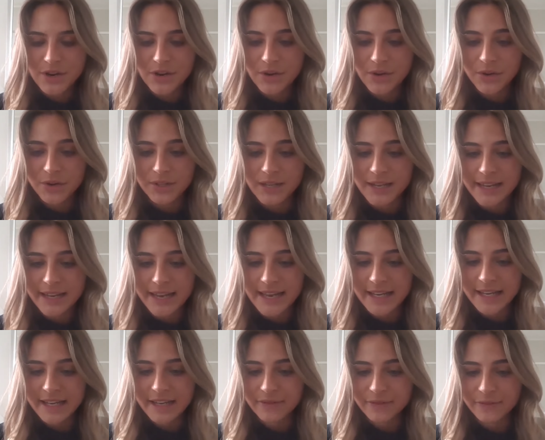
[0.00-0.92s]
on
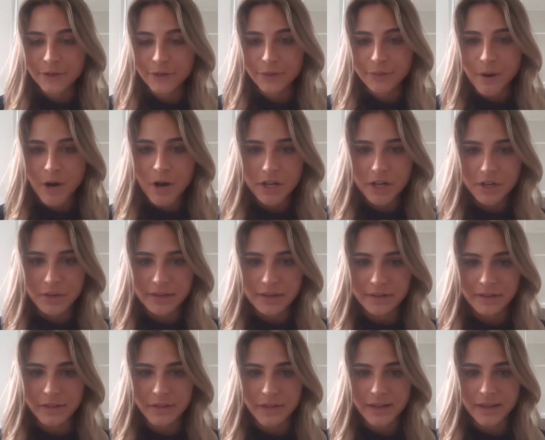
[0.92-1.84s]
like any third party
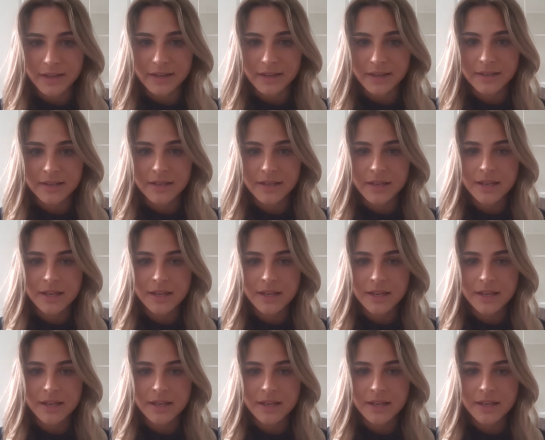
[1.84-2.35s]
or anything.